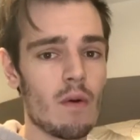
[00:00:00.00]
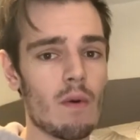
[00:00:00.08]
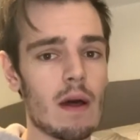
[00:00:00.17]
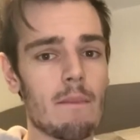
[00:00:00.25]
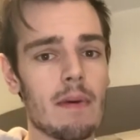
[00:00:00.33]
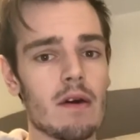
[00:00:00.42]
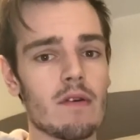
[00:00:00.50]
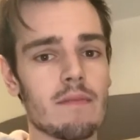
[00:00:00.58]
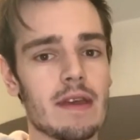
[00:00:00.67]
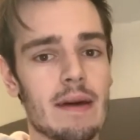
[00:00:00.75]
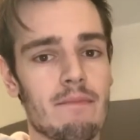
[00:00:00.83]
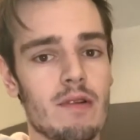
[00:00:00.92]
will build up
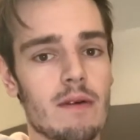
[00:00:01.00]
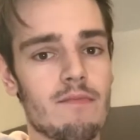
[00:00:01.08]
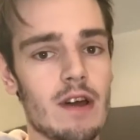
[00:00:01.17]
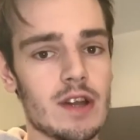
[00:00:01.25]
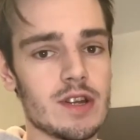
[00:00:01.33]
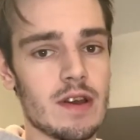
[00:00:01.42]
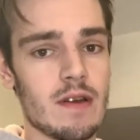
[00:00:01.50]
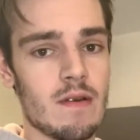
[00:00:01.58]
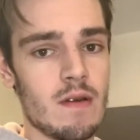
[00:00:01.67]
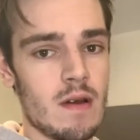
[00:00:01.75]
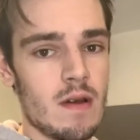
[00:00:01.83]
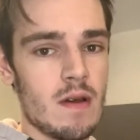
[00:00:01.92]
your blood pressure.
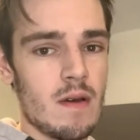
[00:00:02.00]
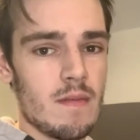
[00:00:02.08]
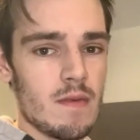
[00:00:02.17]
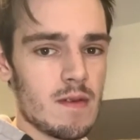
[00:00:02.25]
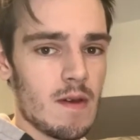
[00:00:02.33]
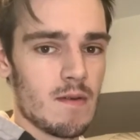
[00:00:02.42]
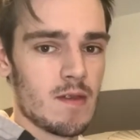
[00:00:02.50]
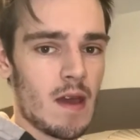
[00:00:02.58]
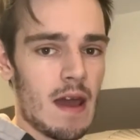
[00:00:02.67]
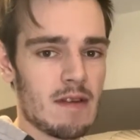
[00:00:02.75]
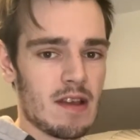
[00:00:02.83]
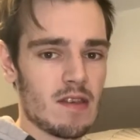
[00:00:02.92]
So
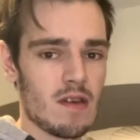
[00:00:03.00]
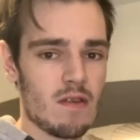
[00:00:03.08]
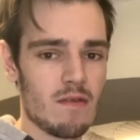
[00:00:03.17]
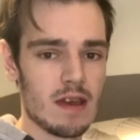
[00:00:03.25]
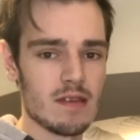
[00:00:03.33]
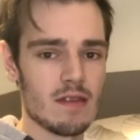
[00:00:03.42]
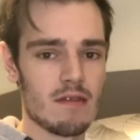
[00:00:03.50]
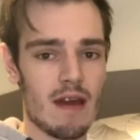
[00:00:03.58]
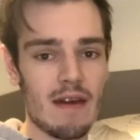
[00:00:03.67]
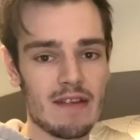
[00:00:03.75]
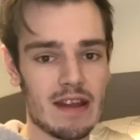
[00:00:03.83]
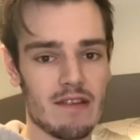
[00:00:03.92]
having two reasons to
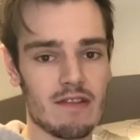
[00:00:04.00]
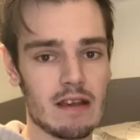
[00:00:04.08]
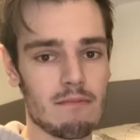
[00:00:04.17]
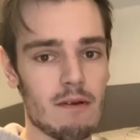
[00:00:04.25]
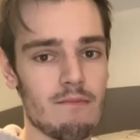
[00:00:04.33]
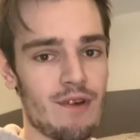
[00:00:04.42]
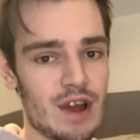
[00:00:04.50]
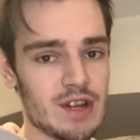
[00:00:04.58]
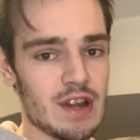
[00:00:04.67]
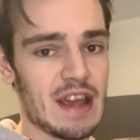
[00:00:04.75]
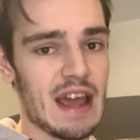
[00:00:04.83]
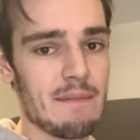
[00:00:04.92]
have an increased blood
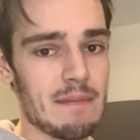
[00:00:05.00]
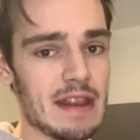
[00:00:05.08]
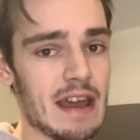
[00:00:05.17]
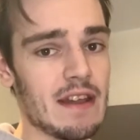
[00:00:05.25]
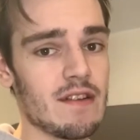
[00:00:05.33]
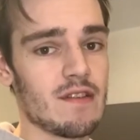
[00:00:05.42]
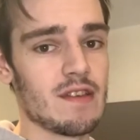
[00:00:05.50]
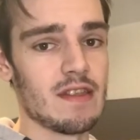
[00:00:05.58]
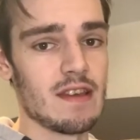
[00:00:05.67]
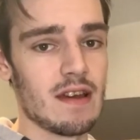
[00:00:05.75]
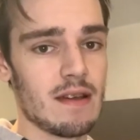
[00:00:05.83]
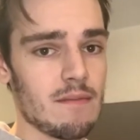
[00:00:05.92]
pressure can be dangerous at
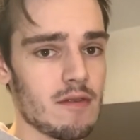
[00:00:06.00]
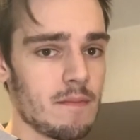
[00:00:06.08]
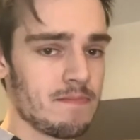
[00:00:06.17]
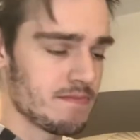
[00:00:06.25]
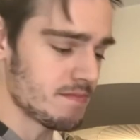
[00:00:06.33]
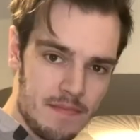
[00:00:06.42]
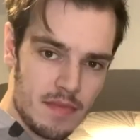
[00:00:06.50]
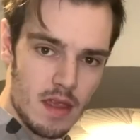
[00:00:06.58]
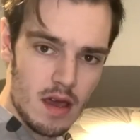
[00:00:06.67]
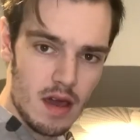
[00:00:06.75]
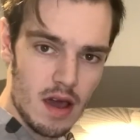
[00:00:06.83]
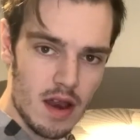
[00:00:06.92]
times.
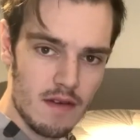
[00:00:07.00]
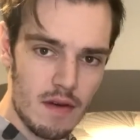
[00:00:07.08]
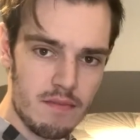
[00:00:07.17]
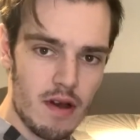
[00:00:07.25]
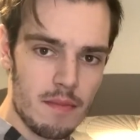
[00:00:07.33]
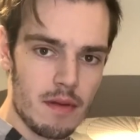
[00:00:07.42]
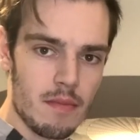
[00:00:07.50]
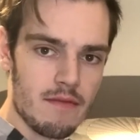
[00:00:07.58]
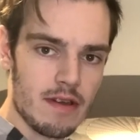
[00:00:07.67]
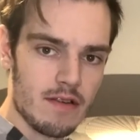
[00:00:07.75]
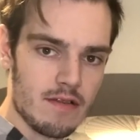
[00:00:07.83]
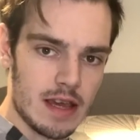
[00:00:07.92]
Another problem of
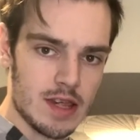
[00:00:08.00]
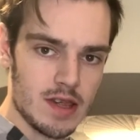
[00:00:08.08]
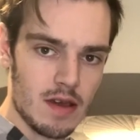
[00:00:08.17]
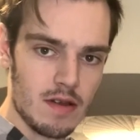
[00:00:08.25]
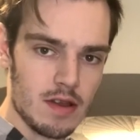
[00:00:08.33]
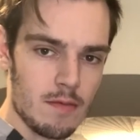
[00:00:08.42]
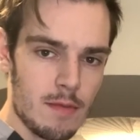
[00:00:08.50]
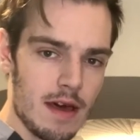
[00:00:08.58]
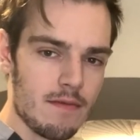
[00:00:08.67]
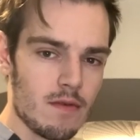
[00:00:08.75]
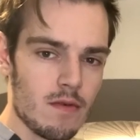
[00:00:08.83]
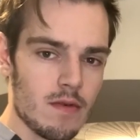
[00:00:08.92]
increased sodium
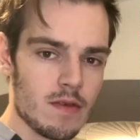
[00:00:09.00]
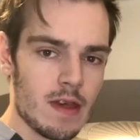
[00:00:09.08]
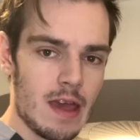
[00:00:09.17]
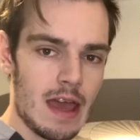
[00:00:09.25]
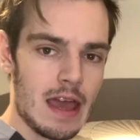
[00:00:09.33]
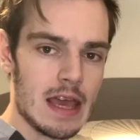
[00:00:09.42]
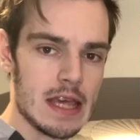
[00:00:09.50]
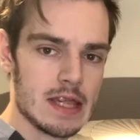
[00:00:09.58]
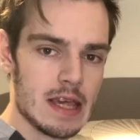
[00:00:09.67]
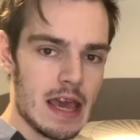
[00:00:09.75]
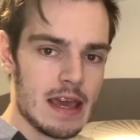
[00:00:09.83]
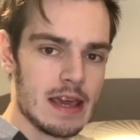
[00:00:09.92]
levels
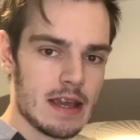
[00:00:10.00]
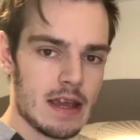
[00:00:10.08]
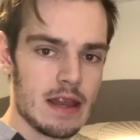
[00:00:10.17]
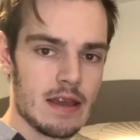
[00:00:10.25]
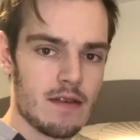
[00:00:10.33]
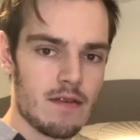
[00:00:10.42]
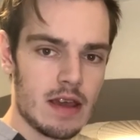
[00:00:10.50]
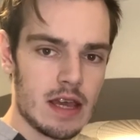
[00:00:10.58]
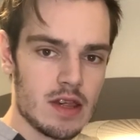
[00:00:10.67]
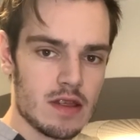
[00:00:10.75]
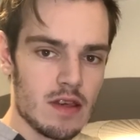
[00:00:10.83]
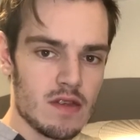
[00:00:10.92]
is it can
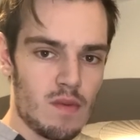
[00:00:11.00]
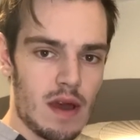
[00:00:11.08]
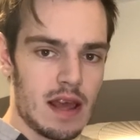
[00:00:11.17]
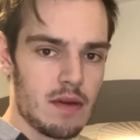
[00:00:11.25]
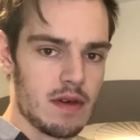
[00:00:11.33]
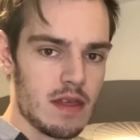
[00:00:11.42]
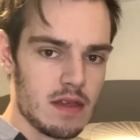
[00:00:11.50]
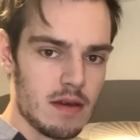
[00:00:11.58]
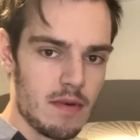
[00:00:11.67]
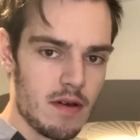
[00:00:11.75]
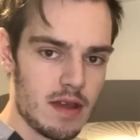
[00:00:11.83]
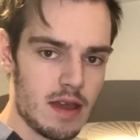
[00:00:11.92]
increase the swelling within your
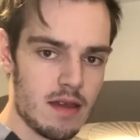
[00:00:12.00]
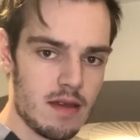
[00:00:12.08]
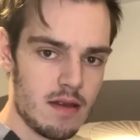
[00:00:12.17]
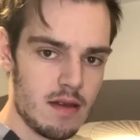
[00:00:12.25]
body